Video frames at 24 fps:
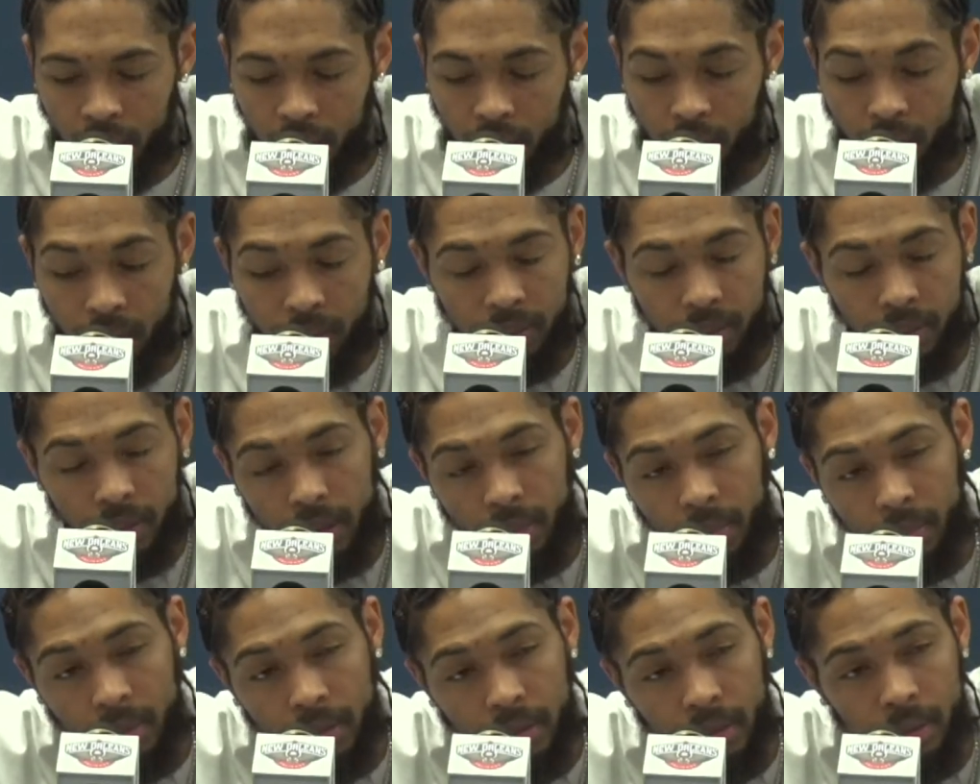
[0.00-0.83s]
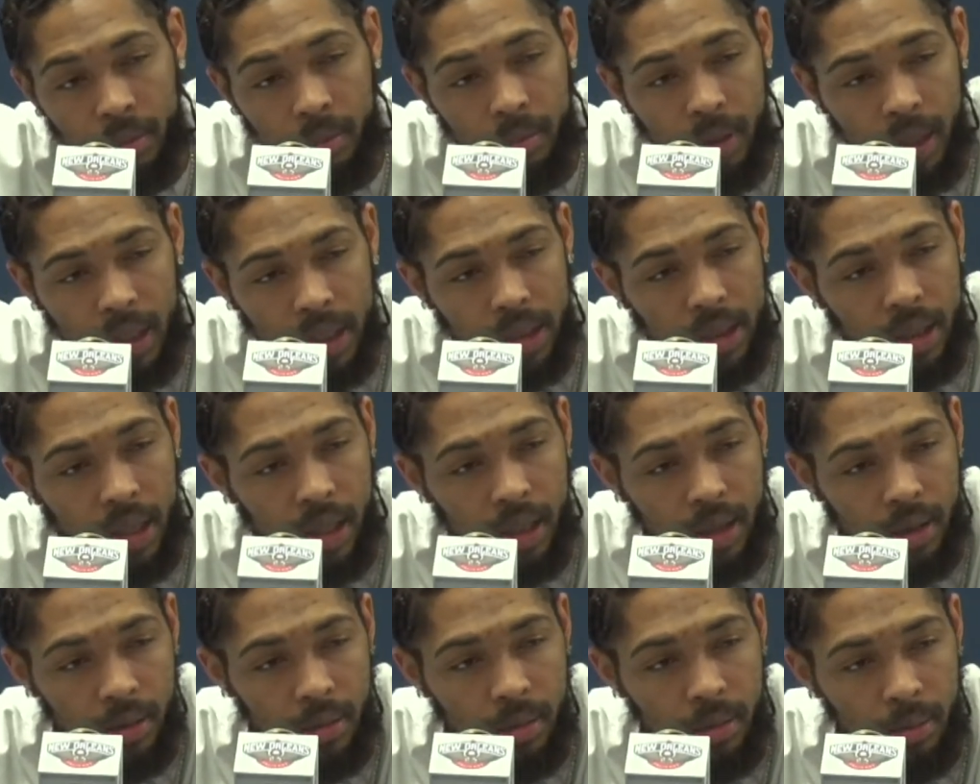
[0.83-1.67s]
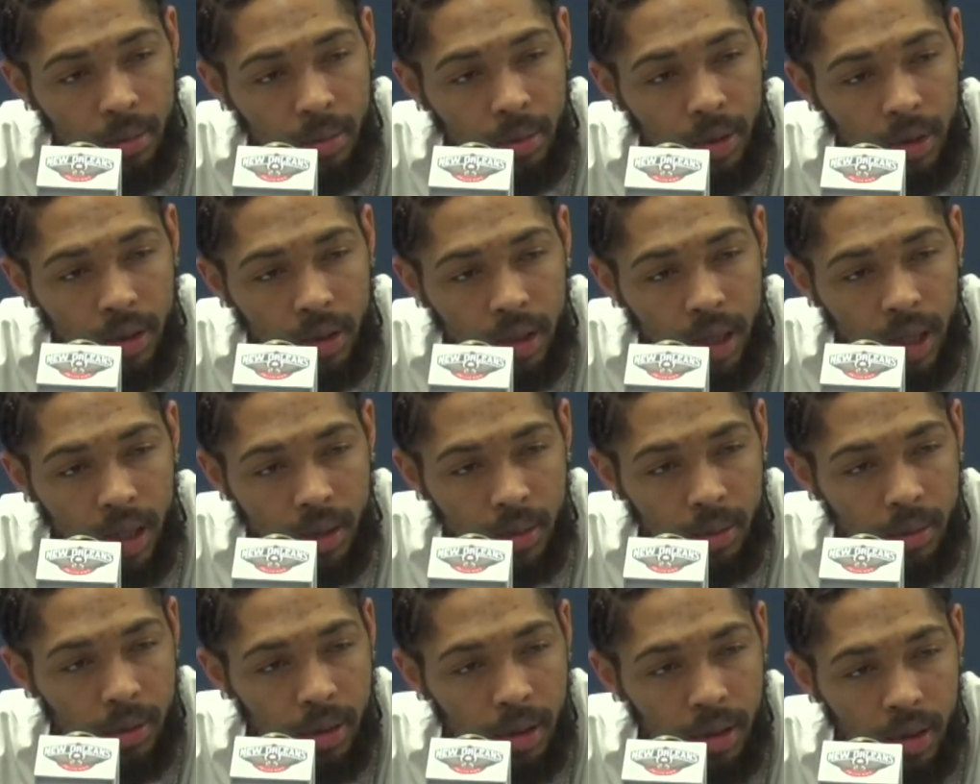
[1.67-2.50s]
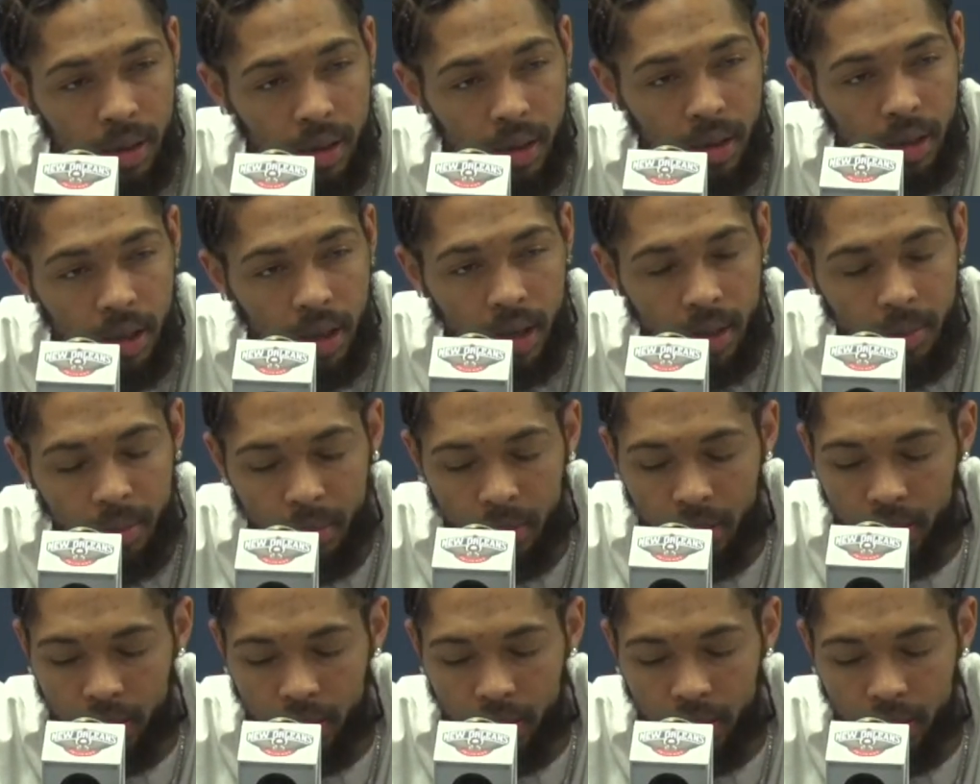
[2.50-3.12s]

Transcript: Gratefully, some of my more shots went in tonight,